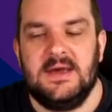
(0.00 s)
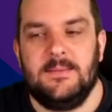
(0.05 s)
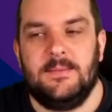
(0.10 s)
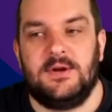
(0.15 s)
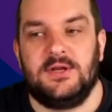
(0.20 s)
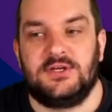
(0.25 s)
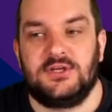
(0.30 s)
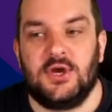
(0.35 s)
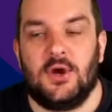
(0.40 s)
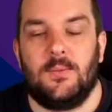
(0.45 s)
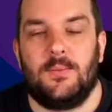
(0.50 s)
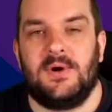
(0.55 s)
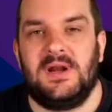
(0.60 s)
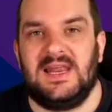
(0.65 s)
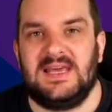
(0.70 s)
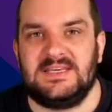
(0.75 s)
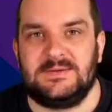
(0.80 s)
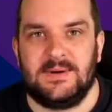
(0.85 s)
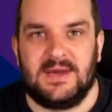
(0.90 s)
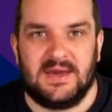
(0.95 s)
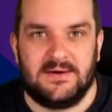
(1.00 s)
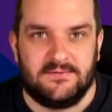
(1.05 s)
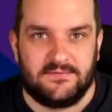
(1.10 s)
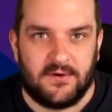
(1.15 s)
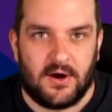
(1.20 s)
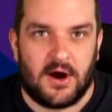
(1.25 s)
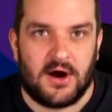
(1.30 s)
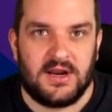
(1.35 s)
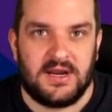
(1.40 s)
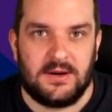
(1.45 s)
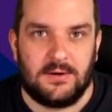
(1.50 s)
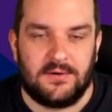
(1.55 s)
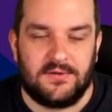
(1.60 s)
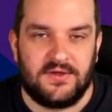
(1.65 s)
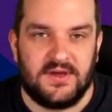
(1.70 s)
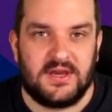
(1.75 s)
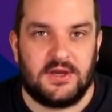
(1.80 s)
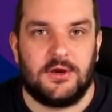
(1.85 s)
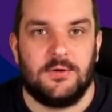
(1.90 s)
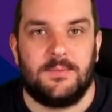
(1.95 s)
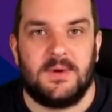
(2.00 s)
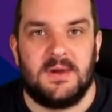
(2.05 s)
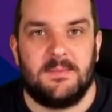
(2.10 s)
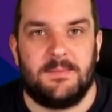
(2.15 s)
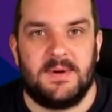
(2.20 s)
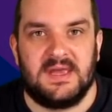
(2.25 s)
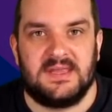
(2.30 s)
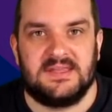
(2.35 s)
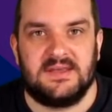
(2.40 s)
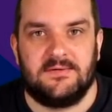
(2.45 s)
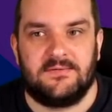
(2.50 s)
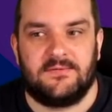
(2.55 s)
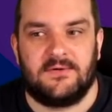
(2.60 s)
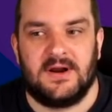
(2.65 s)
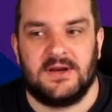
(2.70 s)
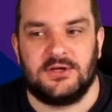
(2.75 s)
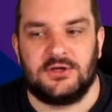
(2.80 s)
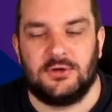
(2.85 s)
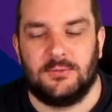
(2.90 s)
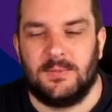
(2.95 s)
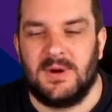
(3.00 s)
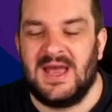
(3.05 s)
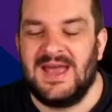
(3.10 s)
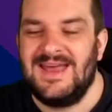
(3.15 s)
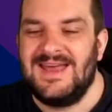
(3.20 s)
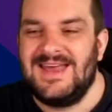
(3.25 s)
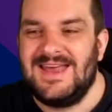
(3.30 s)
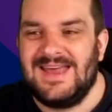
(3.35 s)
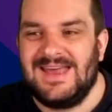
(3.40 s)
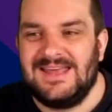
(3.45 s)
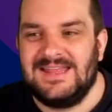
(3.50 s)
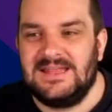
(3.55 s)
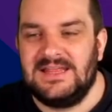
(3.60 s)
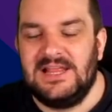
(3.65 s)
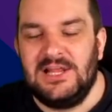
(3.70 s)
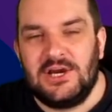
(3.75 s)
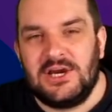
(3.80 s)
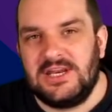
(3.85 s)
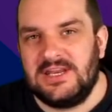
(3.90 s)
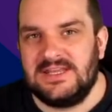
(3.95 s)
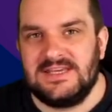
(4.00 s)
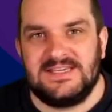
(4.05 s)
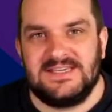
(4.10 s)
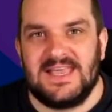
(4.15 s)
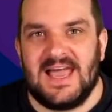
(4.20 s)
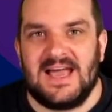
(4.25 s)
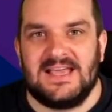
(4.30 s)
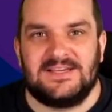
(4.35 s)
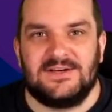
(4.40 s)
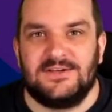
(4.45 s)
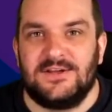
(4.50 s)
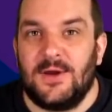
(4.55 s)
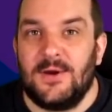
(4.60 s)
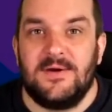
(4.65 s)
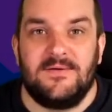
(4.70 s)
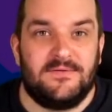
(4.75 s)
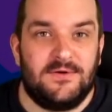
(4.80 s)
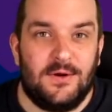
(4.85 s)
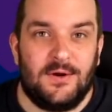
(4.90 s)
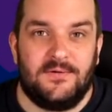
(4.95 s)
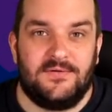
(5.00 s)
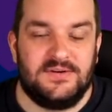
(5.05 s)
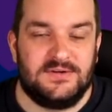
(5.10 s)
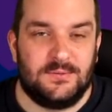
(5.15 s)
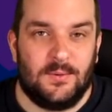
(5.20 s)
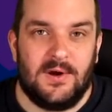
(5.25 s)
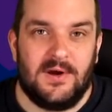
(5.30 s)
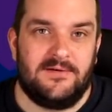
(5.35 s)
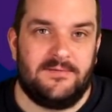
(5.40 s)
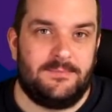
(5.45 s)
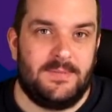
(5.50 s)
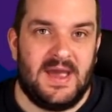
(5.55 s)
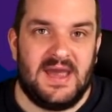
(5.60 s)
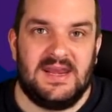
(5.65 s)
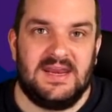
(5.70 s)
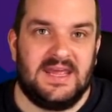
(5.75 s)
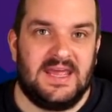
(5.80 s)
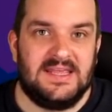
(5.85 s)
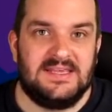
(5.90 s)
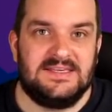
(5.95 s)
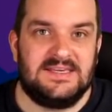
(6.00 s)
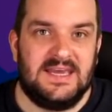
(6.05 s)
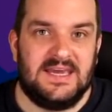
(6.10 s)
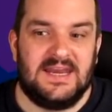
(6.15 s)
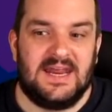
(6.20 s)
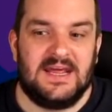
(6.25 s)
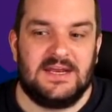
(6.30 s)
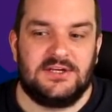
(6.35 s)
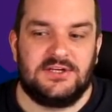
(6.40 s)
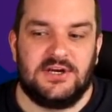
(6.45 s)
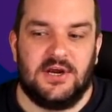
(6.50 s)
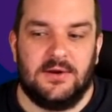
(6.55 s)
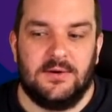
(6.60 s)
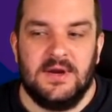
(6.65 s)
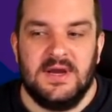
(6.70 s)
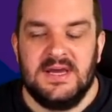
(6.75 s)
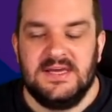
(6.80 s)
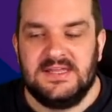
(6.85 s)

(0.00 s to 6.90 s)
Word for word: But the top one lets me get Vardy, who I think could be a big differential. But looking at the stats, I don't even know if it's worth betting against Iheanacho.